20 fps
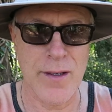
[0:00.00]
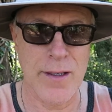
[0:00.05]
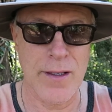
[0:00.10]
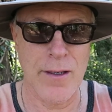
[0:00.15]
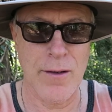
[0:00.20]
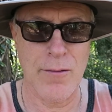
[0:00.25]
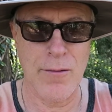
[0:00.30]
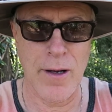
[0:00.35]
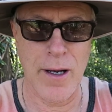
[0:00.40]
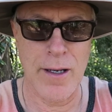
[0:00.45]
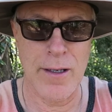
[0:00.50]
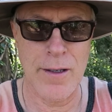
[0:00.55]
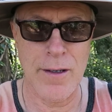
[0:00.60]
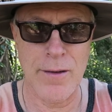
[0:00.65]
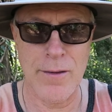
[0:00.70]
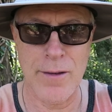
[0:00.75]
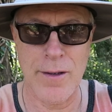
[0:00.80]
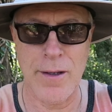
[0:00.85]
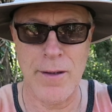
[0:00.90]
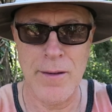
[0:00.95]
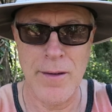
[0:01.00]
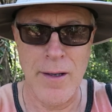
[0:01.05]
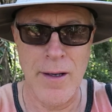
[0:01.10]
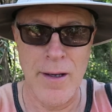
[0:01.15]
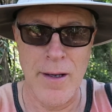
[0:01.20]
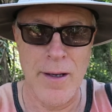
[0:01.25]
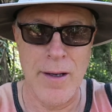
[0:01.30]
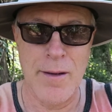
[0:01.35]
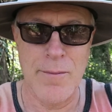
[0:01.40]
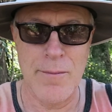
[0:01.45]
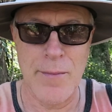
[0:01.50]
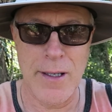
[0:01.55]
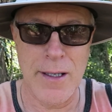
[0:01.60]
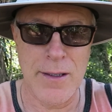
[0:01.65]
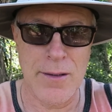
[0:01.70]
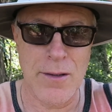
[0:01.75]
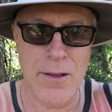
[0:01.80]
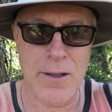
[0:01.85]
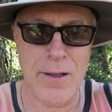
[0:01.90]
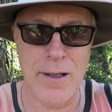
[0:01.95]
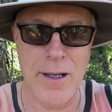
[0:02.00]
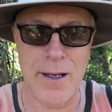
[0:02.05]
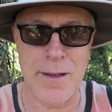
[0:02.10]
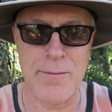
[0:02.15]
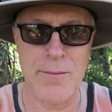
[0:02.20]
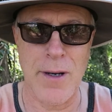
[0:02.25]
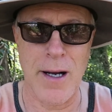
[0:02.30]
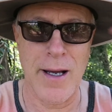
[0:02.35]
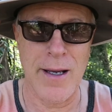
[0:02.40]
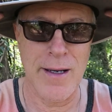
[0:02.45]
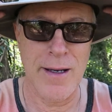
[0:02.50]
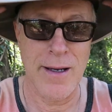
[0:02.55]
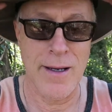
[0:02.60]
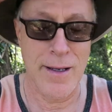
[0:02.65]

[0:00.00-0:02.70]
video right here and it made it look like my